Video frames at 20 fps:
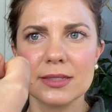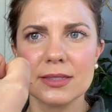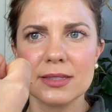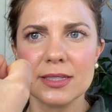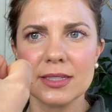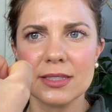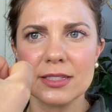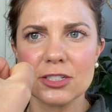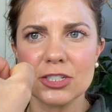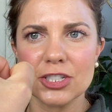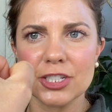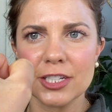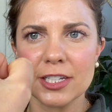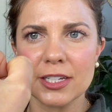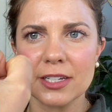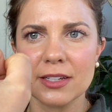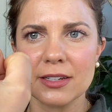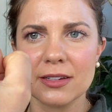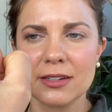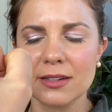See the
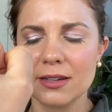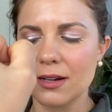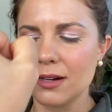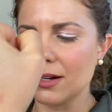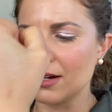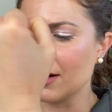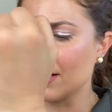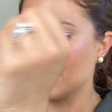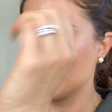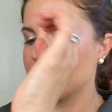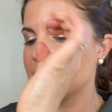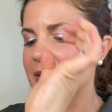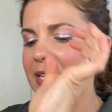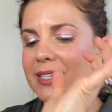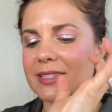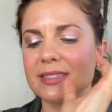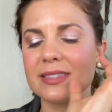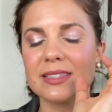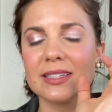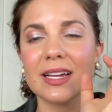sheen?
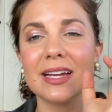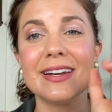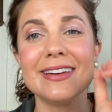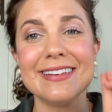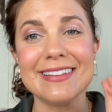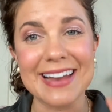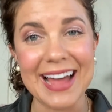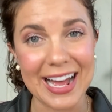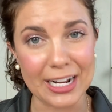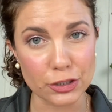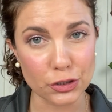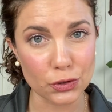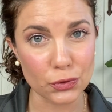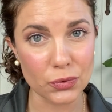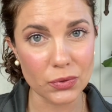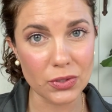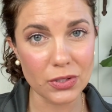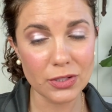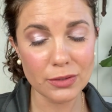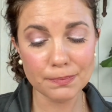It's
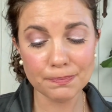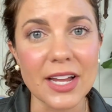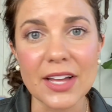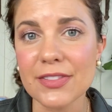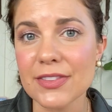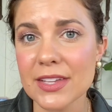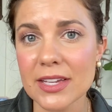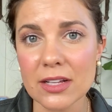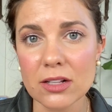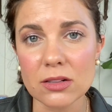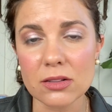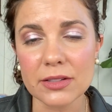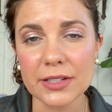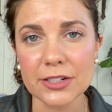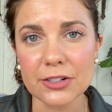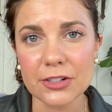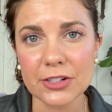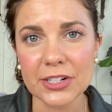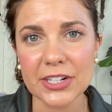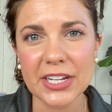natural, nothing
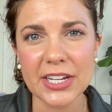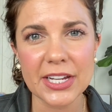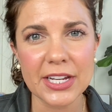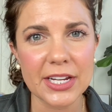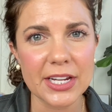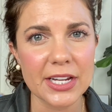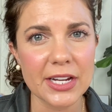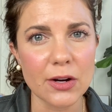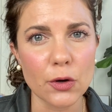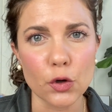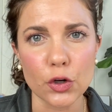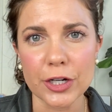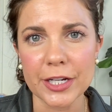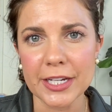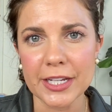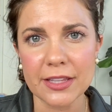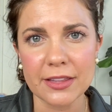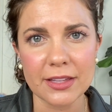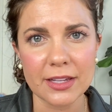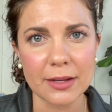glittery or
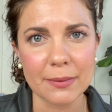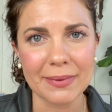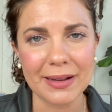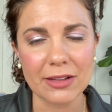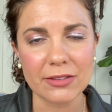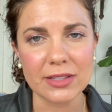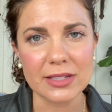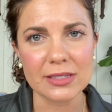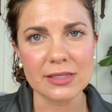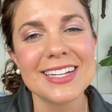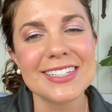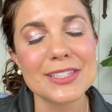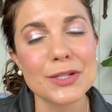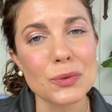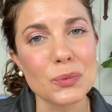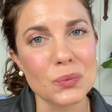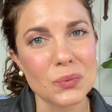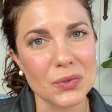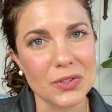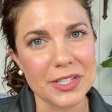anything about this. It's a
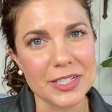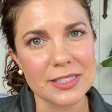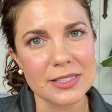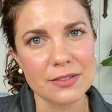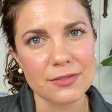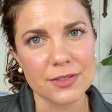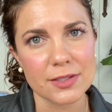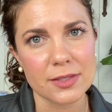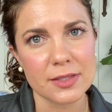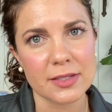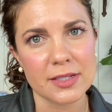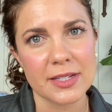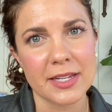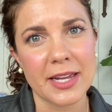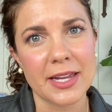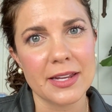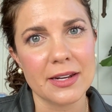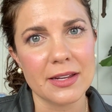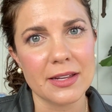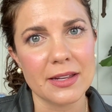really
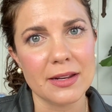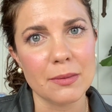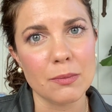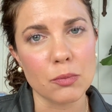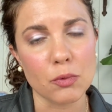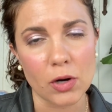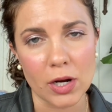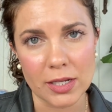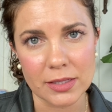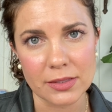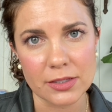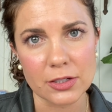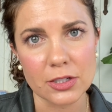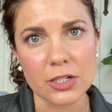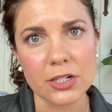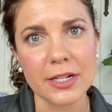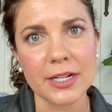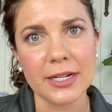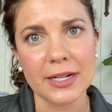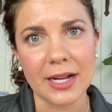sophisticated
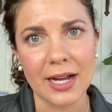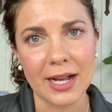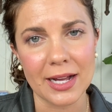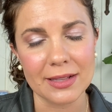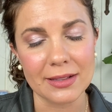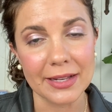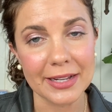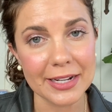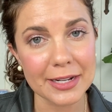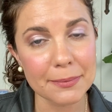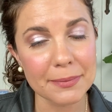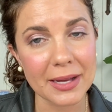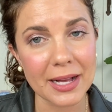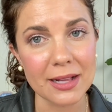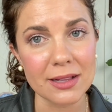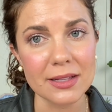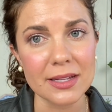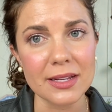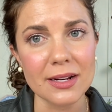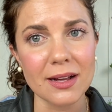bronzer and highlighting
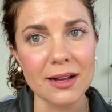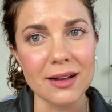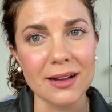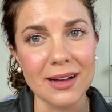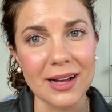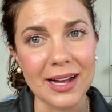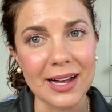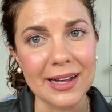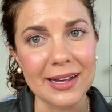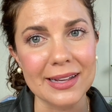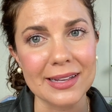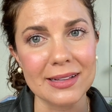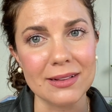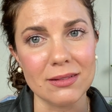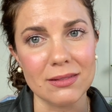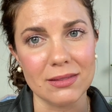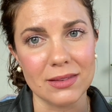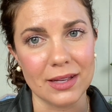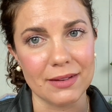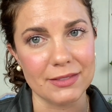palette. I
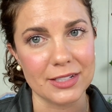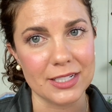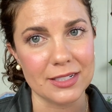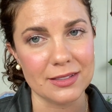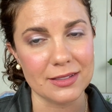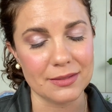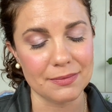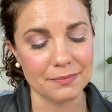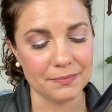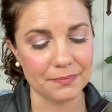love it.